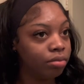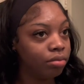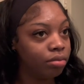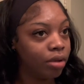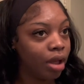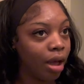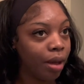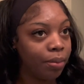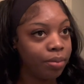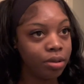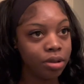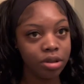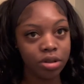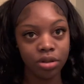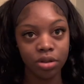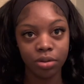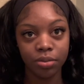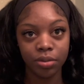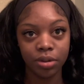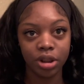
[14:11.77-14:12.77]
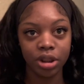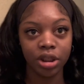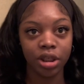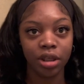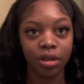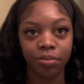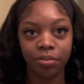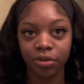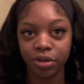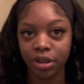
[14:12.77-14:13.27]
I put so much
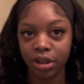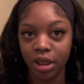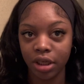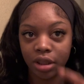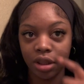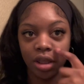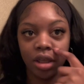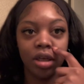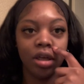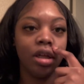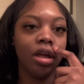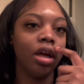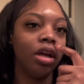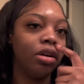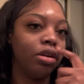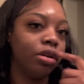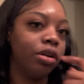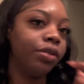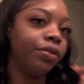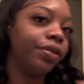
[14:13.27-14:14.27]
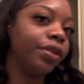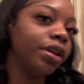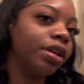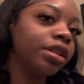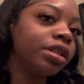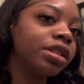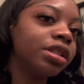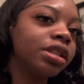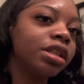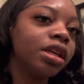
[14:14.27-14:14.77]
heat protecting. I don't know if you can
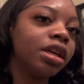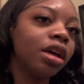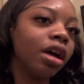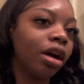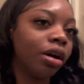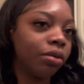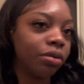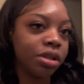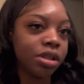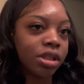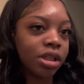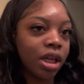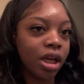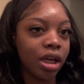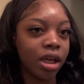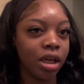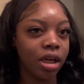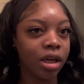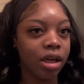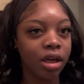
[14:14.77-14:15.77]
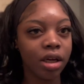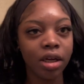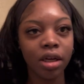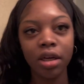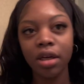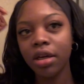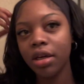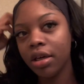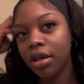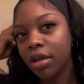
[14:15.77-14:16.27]
see how it's like,
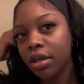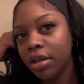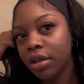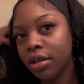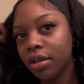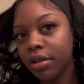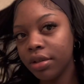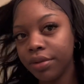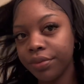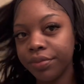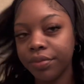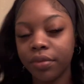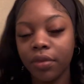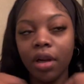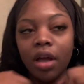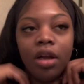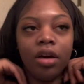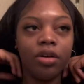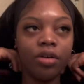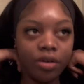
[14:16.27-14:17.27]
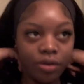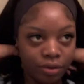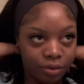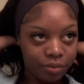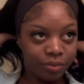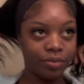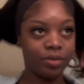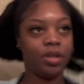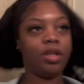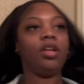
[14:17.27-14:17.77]
I don't know,
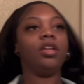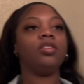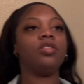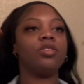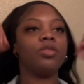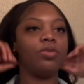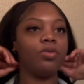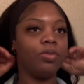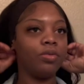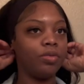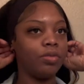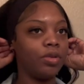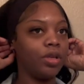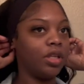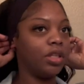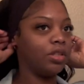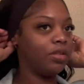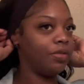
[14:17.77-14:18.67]
it's cool, it's